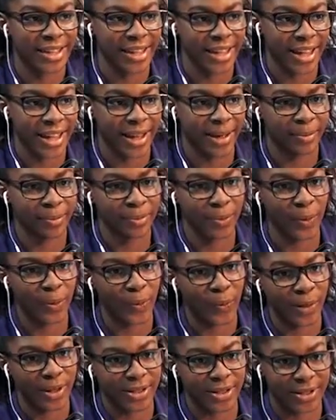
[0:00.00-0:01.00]
camp,
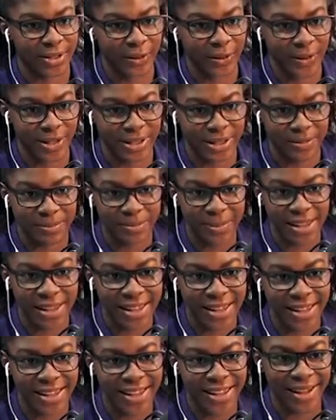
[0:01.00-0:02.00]
where is it going to
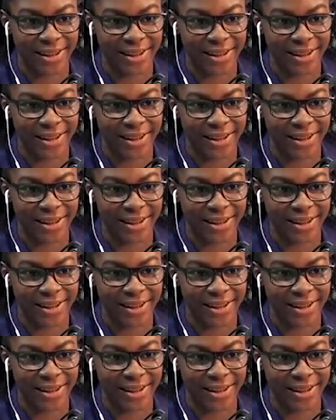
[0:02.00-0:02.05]
be?